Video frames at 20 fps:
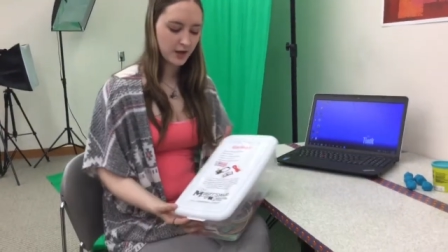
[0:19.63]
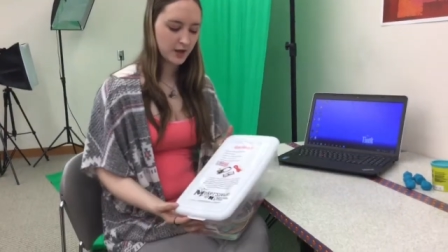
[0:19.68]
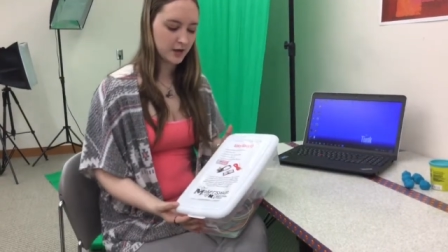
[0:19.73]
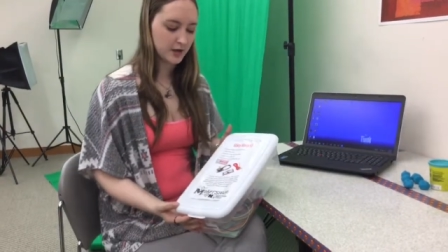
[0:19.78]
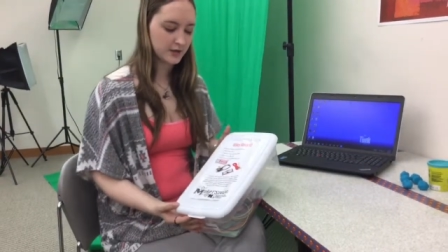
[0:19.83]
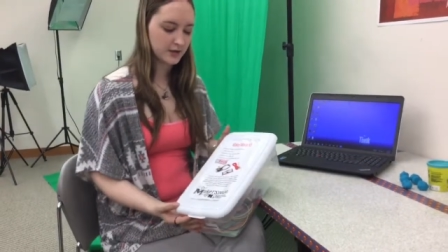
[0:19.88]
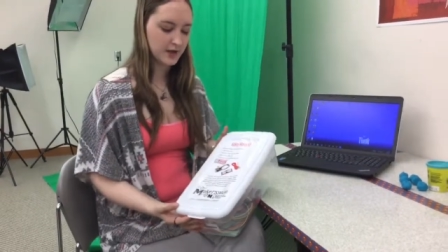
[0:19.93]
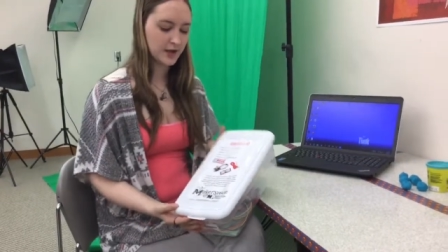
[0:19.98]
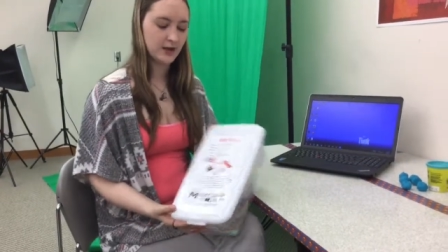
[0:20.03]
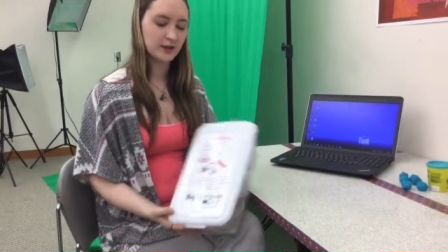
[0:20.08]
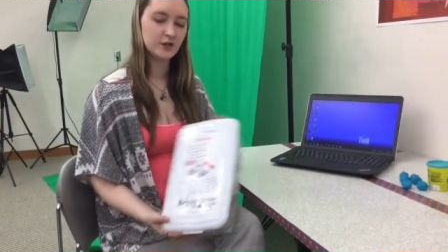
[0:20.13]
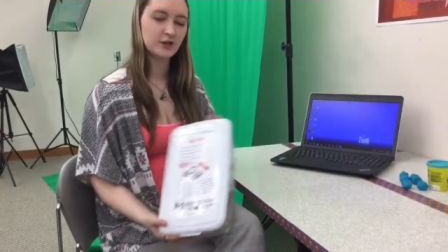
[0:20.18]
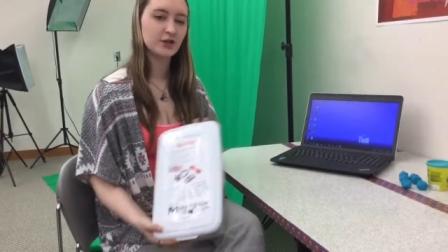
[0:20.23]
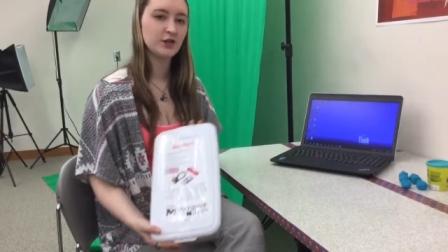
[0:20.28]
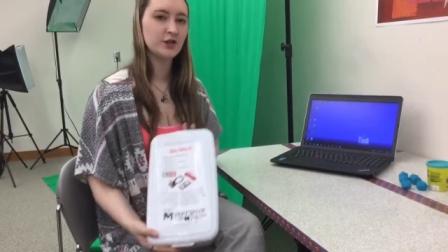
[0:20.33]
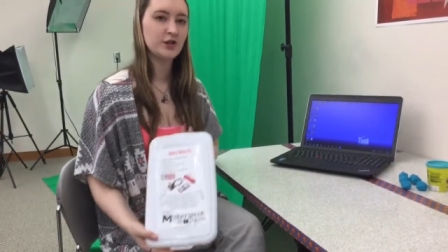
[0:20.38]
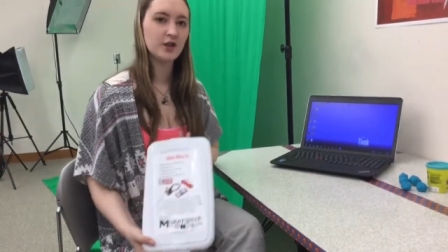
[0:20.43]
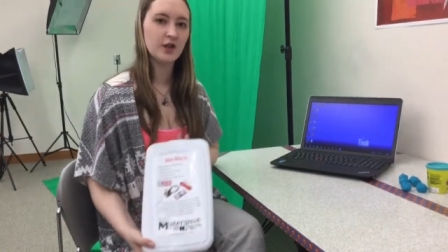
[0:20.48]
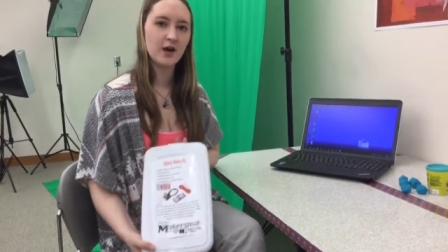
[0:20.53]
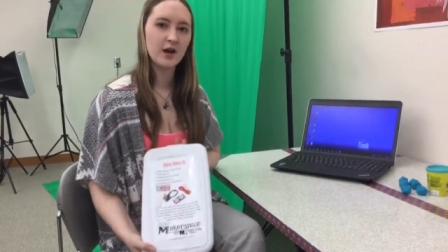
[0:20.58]
It's
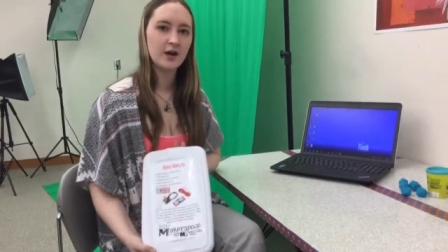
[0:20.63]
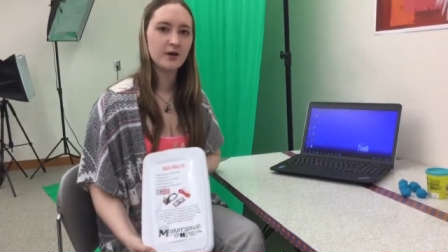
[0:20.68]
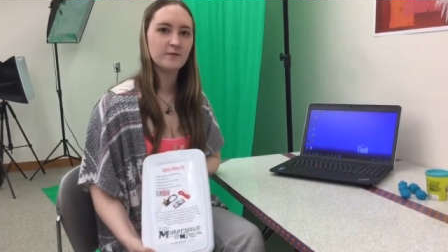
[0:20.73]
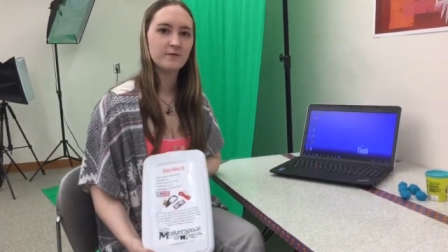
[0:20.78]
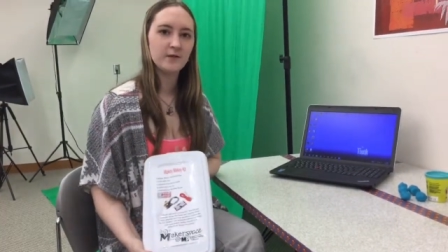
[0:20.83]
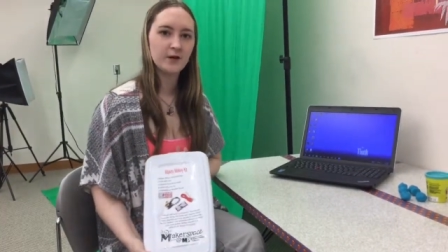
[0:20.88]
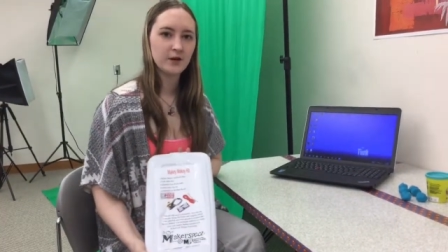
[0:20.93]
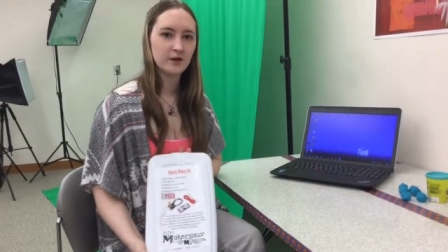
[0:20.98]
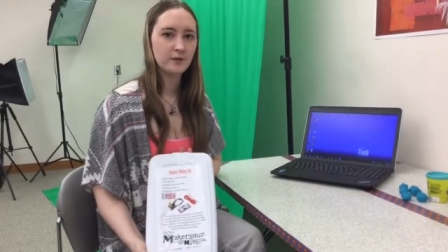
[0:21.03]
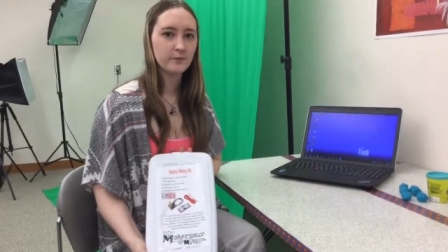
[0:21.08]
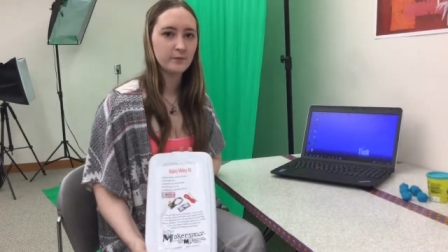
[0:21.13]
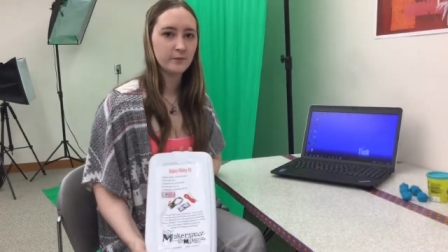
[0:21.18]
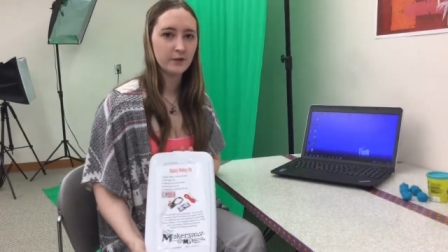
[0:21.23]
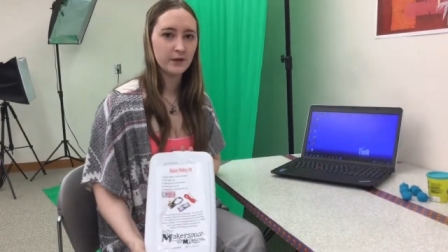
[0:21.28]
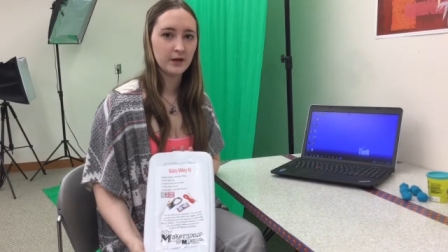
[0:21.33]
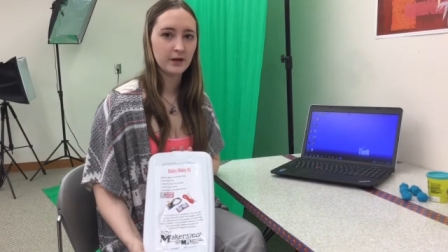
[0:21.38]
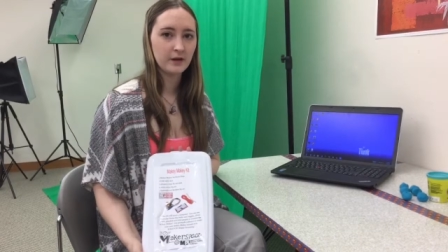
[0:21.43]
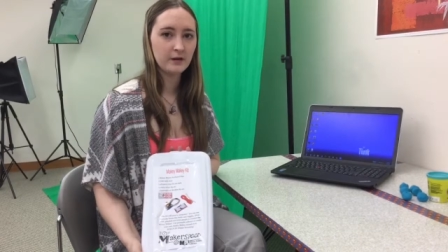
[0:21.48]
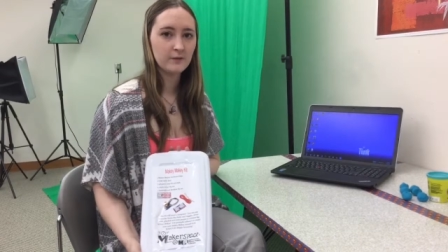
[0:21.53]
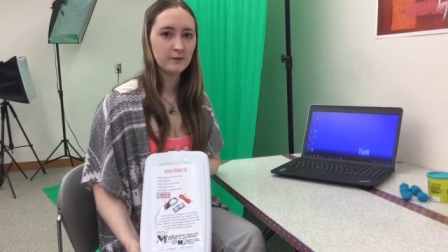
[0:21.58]
actually not very
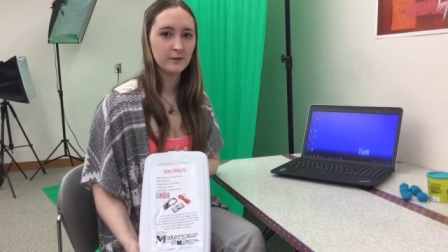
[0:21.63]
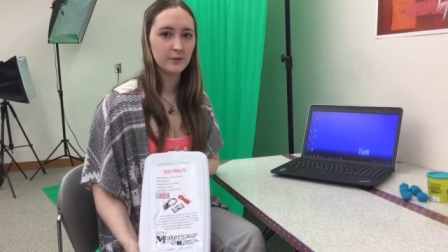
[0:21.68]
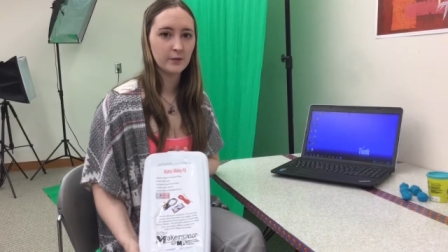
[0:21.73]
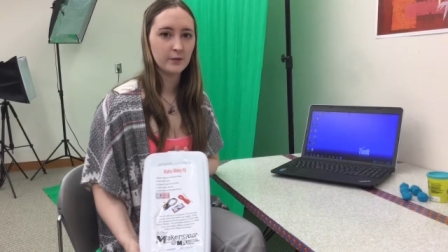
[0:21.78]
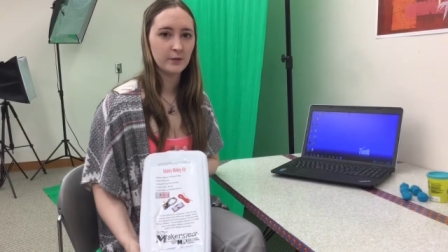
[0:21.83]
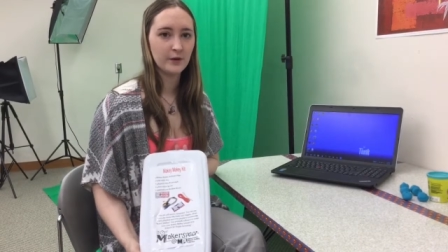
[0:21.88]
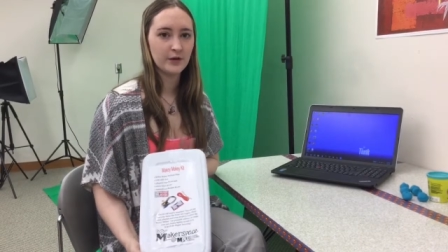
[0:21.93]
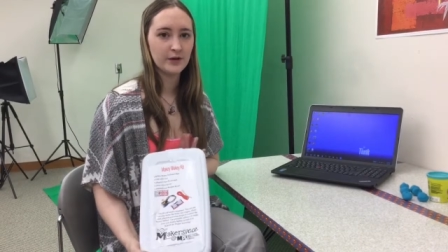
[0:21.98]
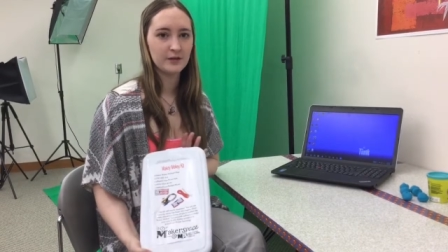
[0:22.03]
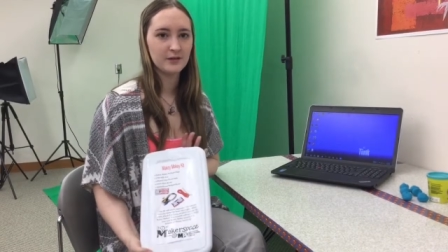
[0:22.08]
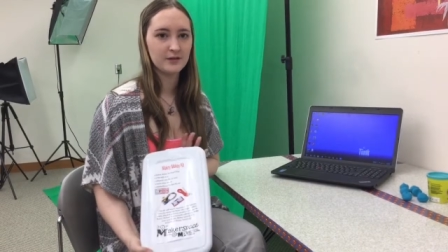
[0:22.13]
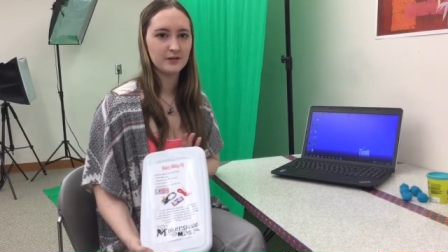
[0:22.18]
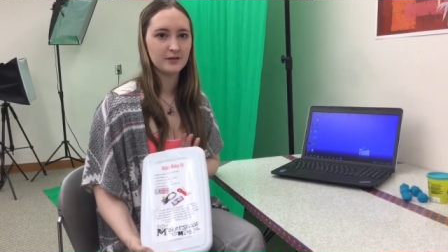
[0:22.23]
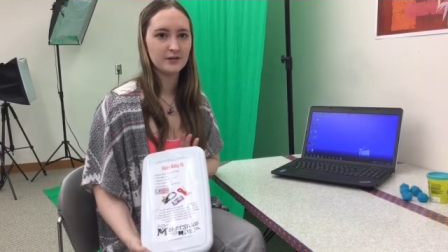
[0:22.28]
big for what